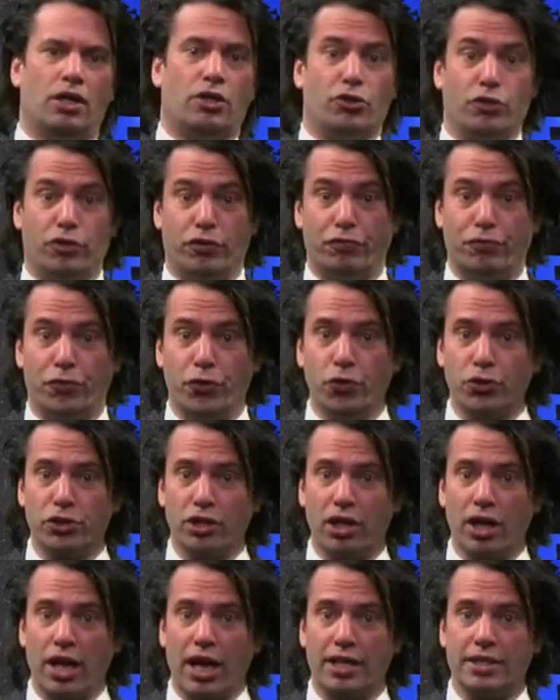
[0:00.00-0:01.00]
The diffusion
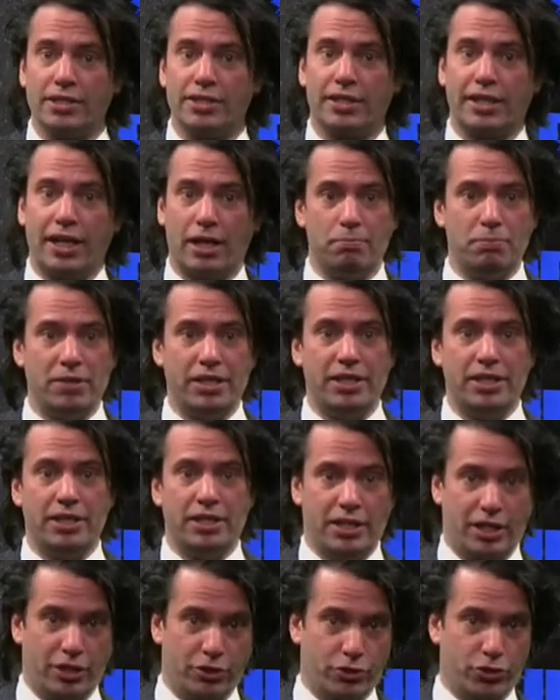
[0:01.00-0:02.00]
length can
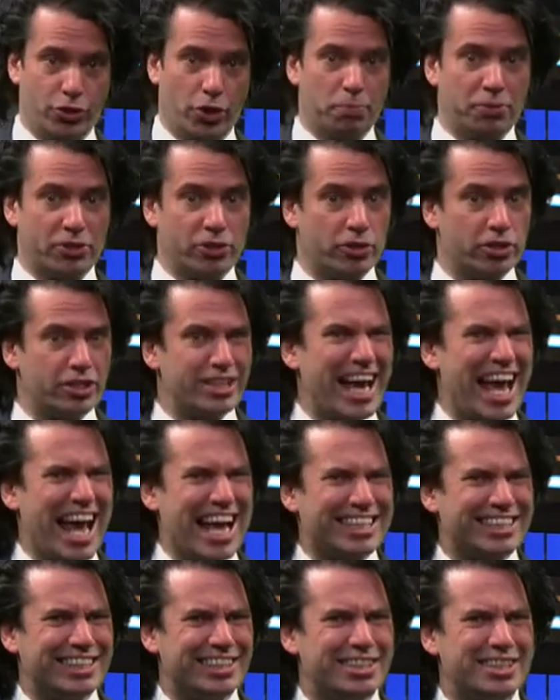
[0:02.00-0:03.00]
be interpreted
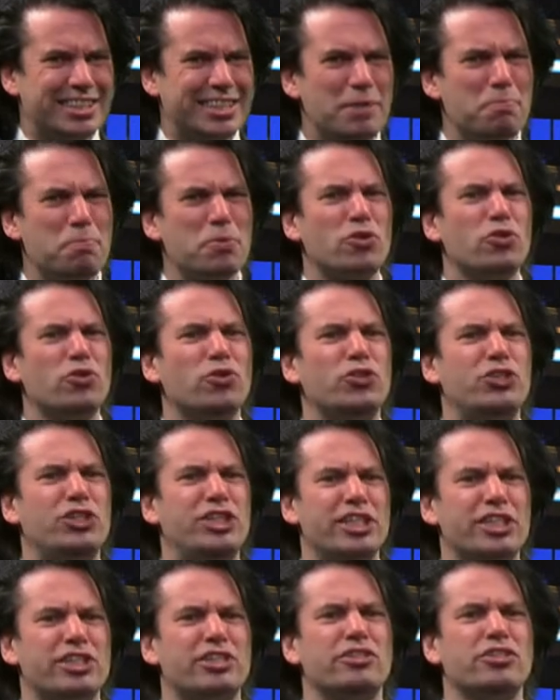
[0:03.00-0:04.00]
as the typical
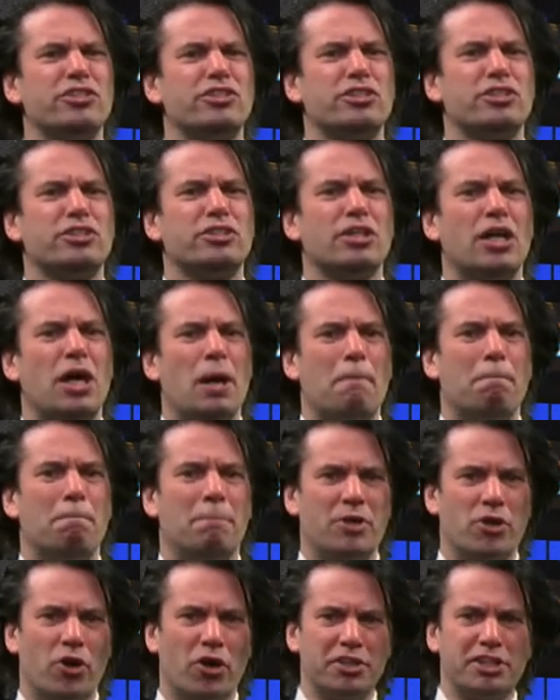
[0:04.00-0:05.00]
distance
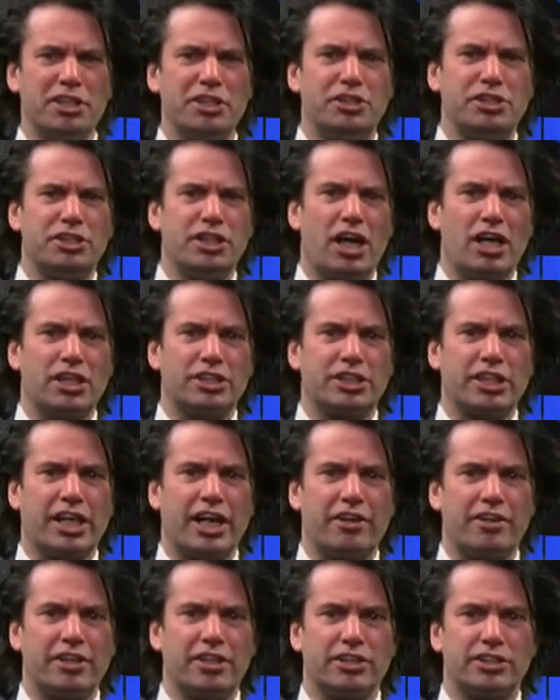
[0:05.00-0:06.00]
minority charge
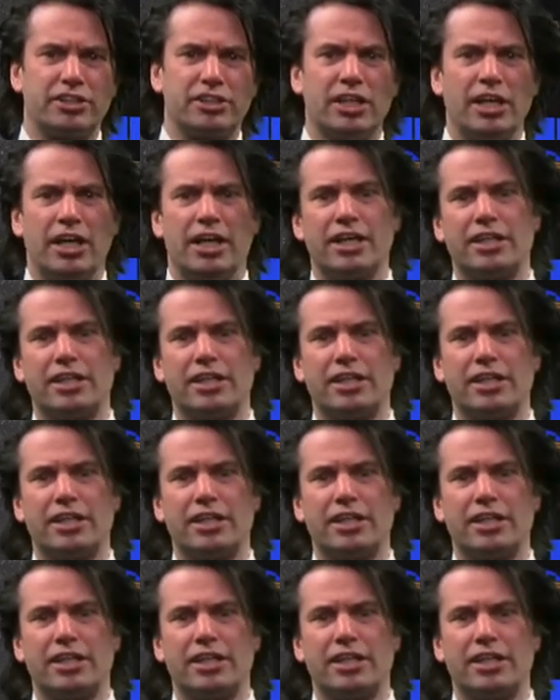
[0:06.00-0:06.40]
carriers